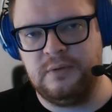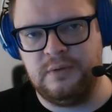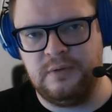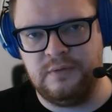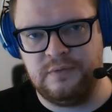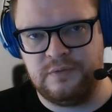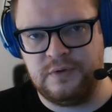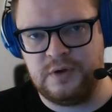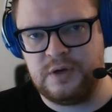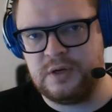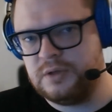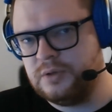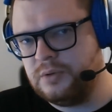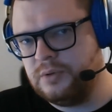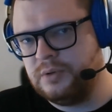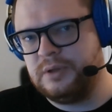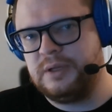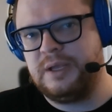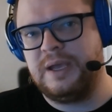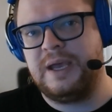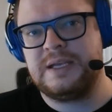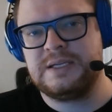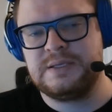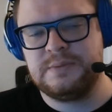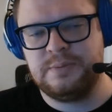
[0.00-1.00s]
a very long
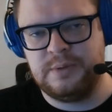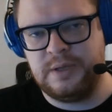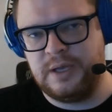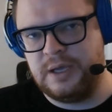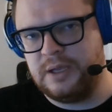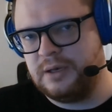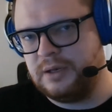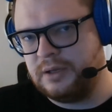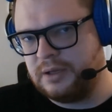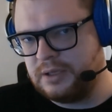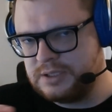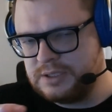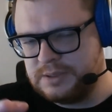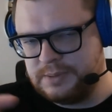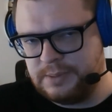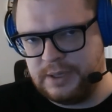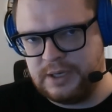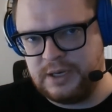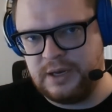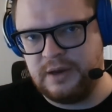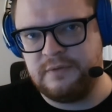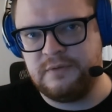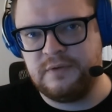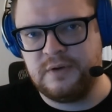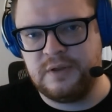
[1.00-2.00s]
task plan and
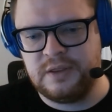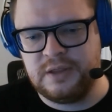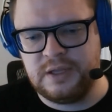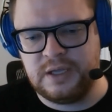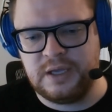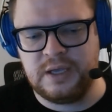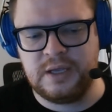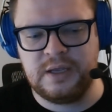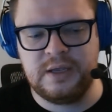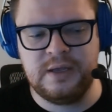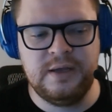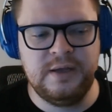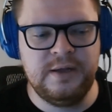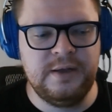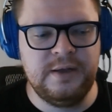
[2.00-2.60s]
explain everything